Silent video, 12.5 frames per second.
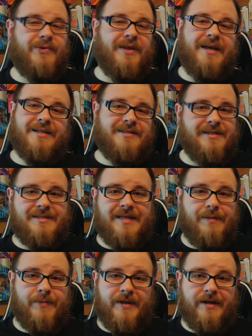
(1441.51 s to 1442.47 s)
think it's the
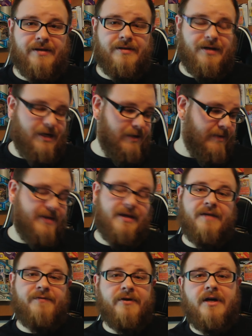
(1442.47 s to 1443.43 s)
same thing. I
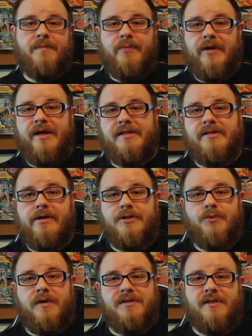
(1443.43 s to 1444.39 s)
think if you're going to play an Atari
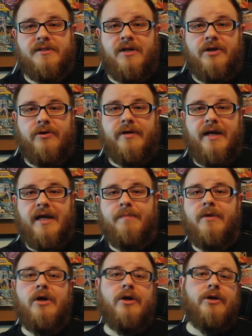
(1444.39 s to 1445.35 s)
2600
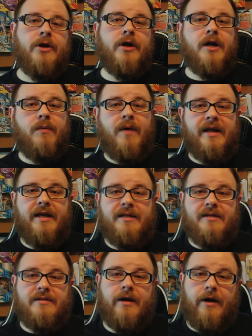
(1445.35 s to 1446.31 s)
game, you're going to want to get
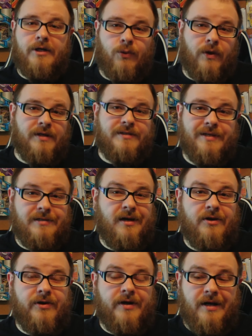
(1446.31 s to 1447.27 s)
an Atari
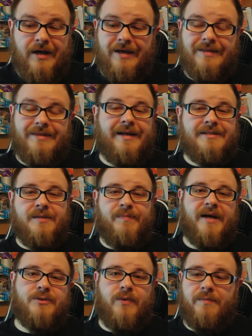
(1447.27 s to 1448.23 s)
2600. That's the
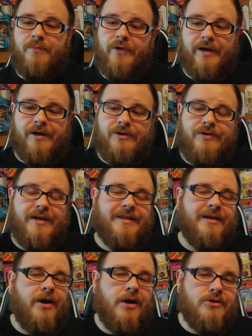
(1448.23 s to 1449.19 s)
best way to play it. You get
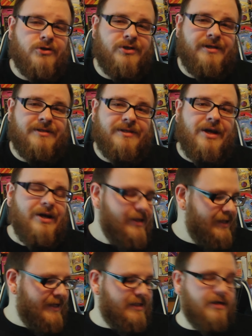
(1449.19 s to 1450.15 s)
the cartridges,
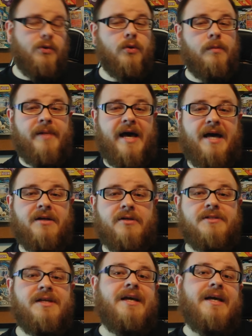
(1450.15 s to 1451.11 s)
you get the cool
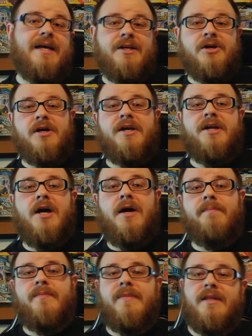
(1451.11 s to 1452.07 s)
paddles, you hook it
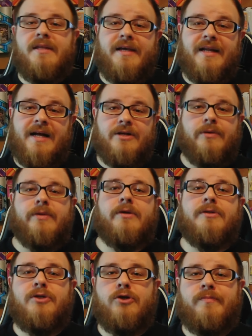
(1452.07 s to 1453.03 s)
up, you get on your
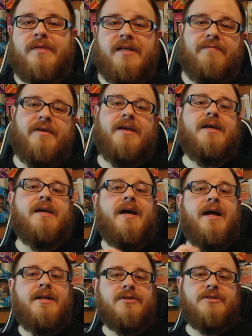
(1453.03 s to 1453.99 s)
little tube TV,
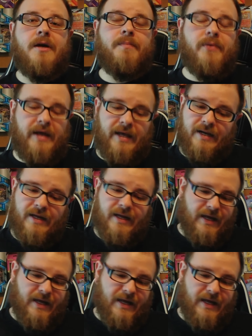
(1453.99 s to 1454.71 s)
and you start playing.